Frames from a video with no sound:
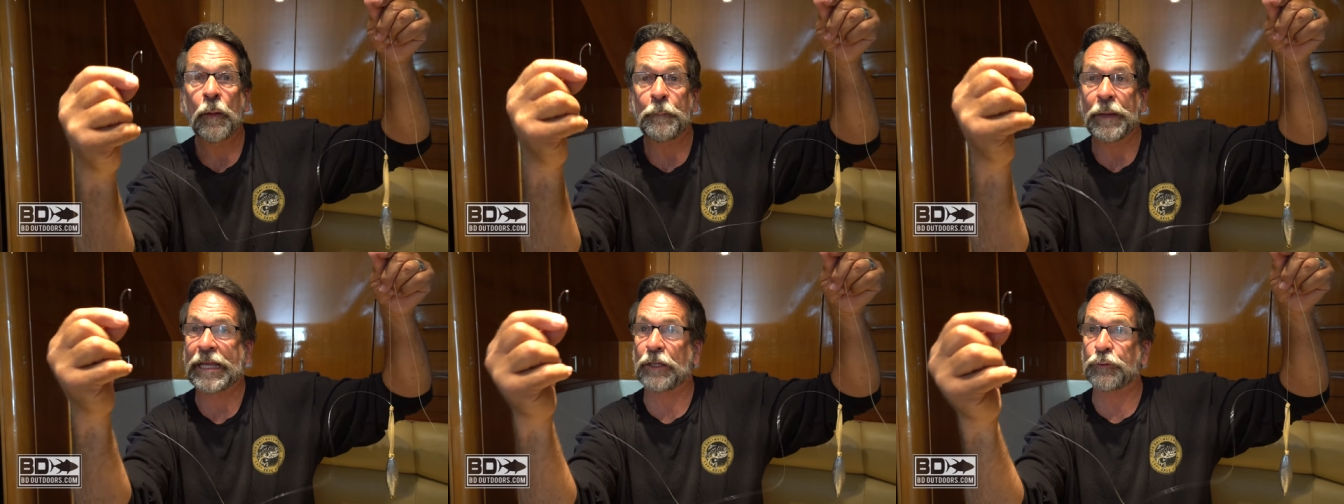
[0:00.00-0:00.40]

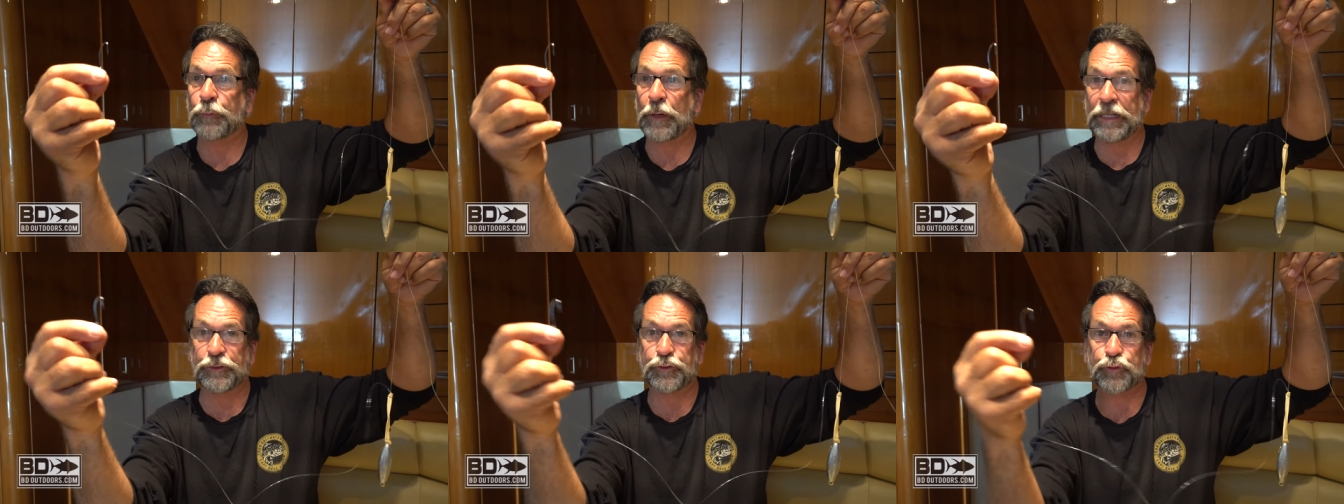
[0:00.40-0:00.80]
because
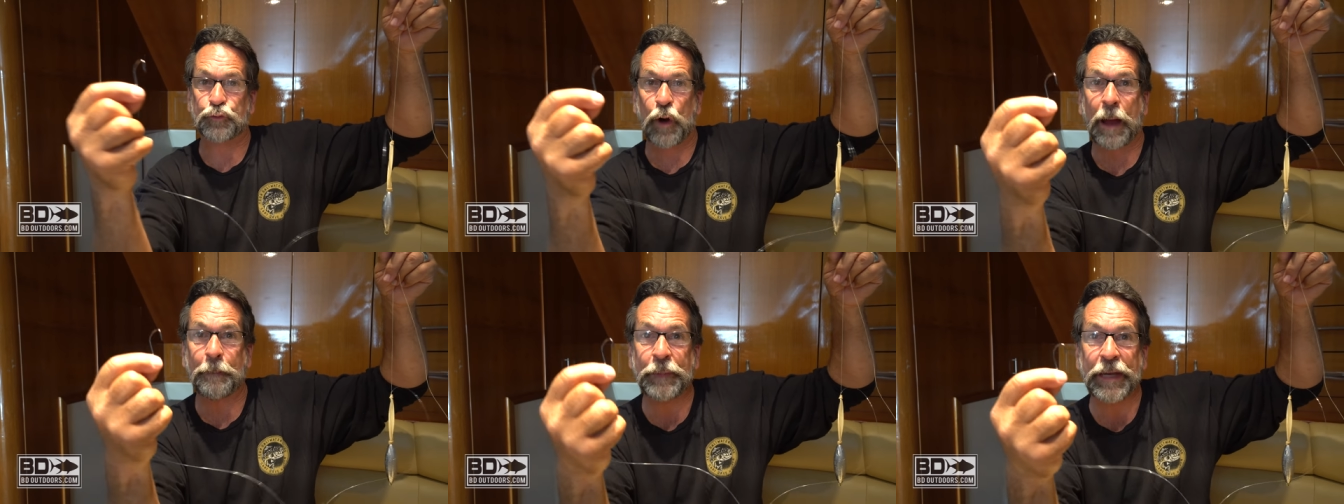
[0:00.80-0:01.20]
when it's
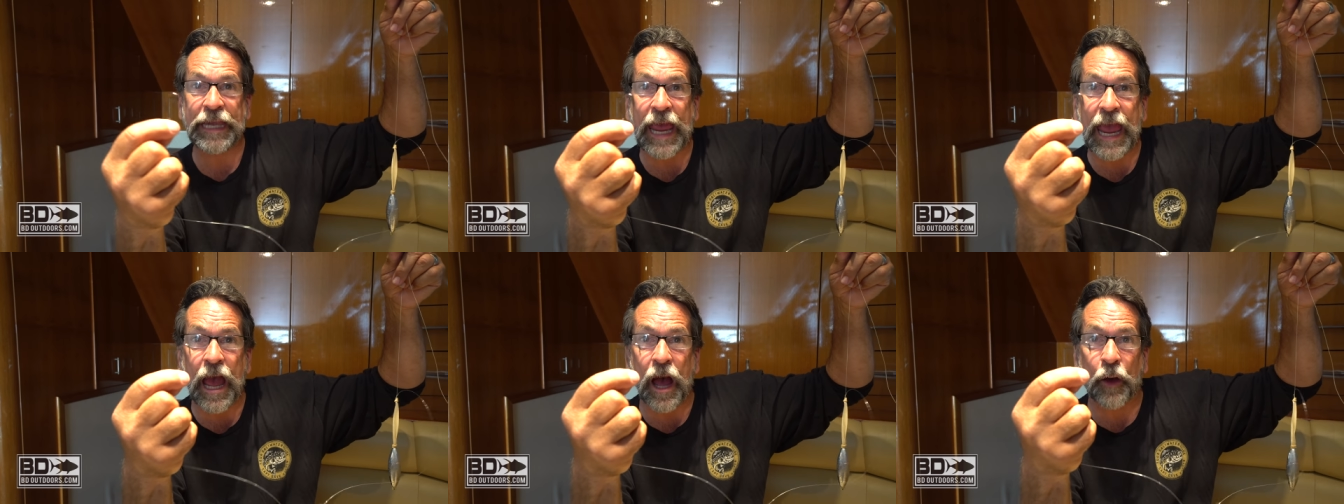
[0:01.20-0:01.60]
dropping
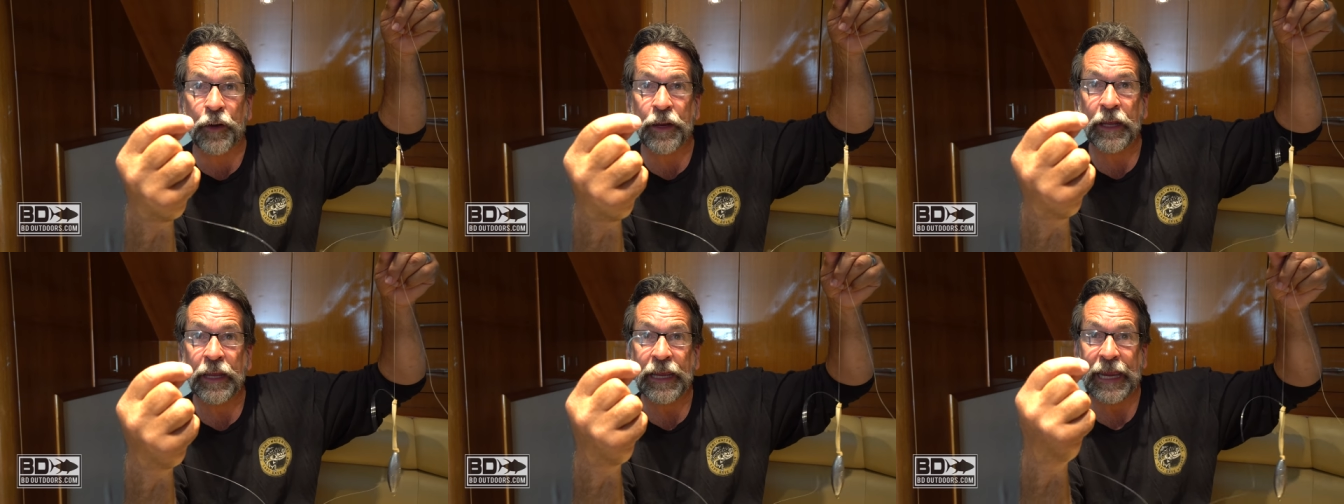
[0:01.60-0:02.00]

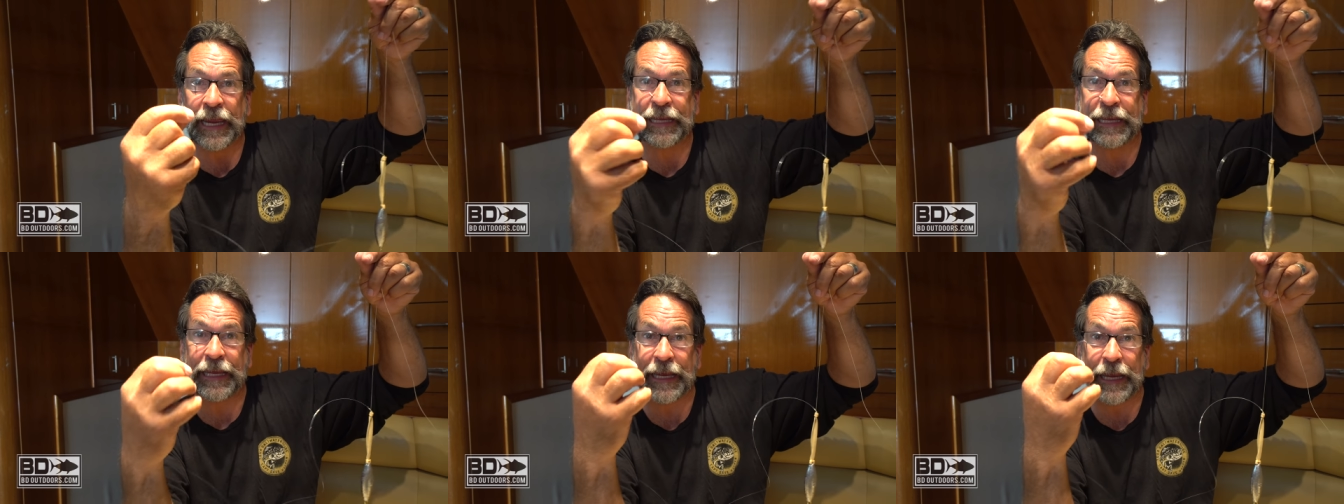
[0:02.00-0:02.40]
down,
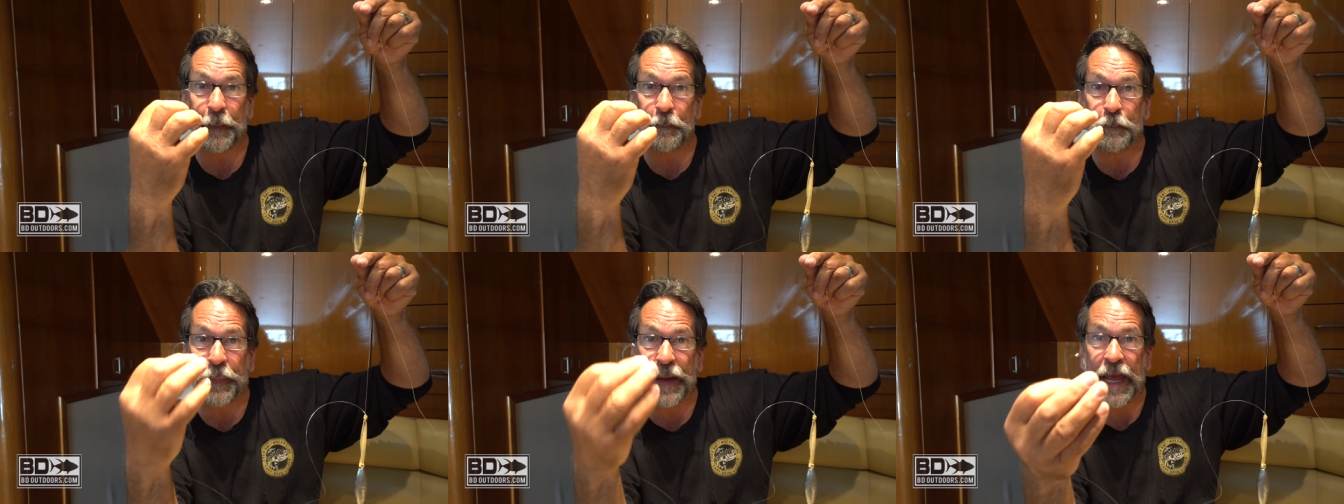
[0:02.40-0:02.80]
it can
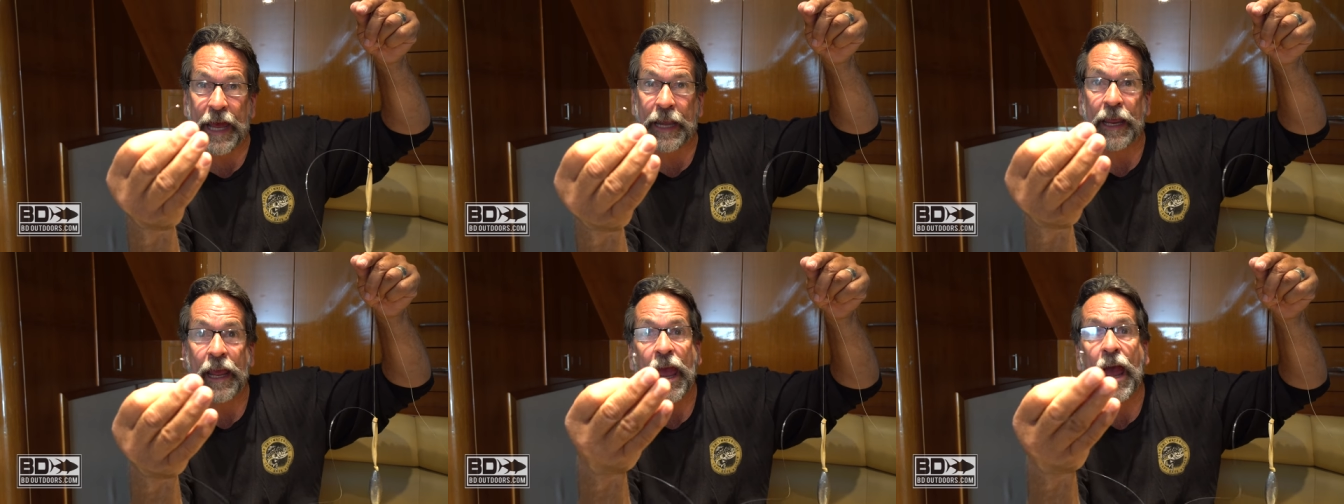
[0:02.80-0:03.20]
get bit.